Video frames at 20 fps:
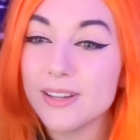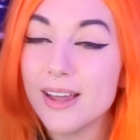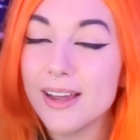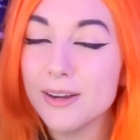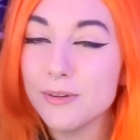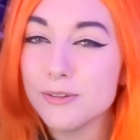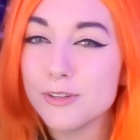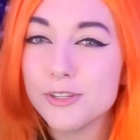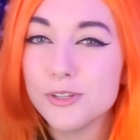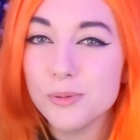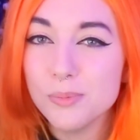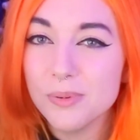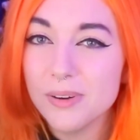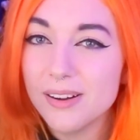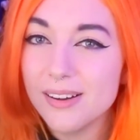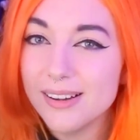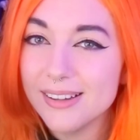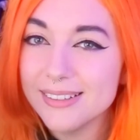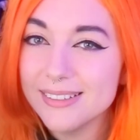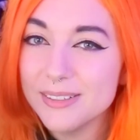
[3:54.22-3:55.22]
It was super
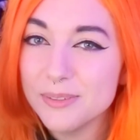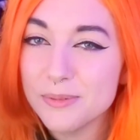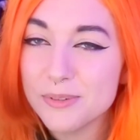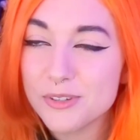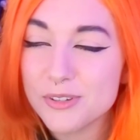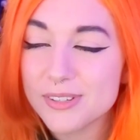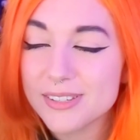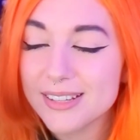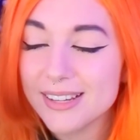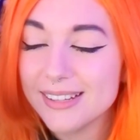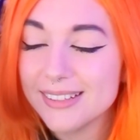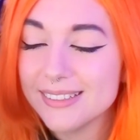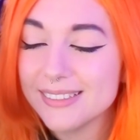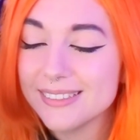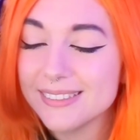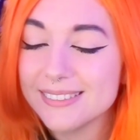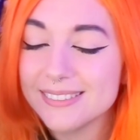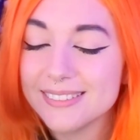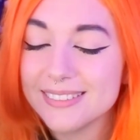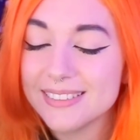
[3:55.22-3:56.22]
hot and it was just kind
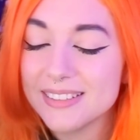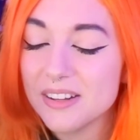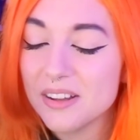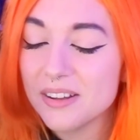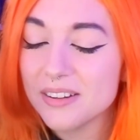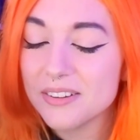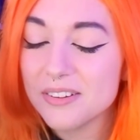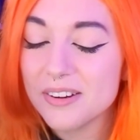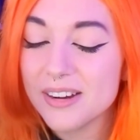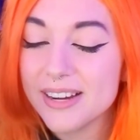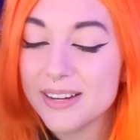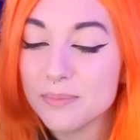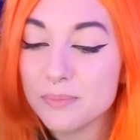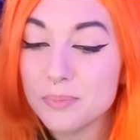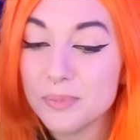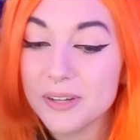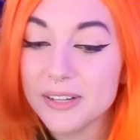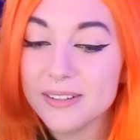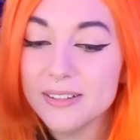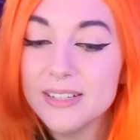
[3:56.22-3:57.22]
of not great.
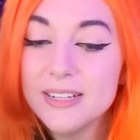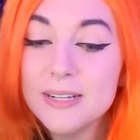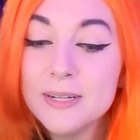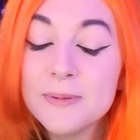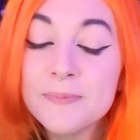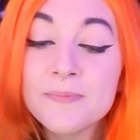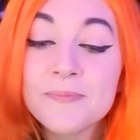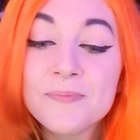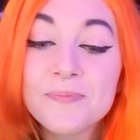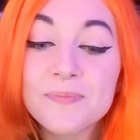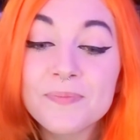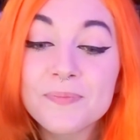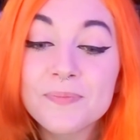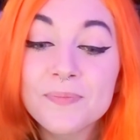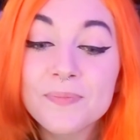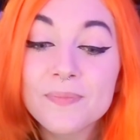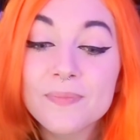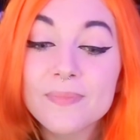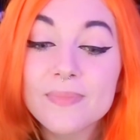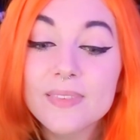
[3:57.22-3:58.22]
But
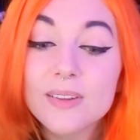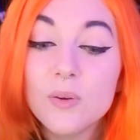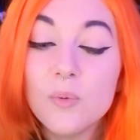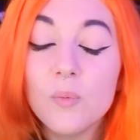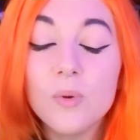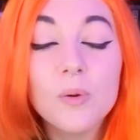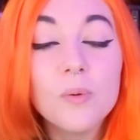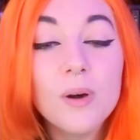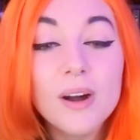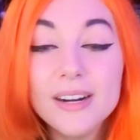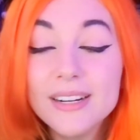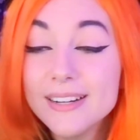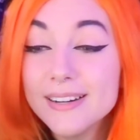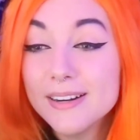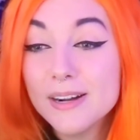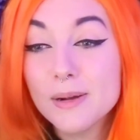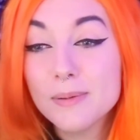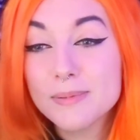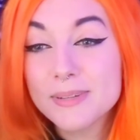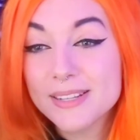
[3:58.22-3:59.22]
we're walking
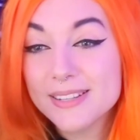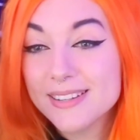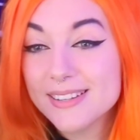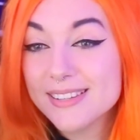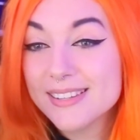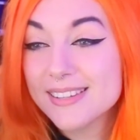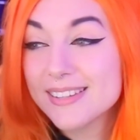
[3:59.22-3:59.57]
up to this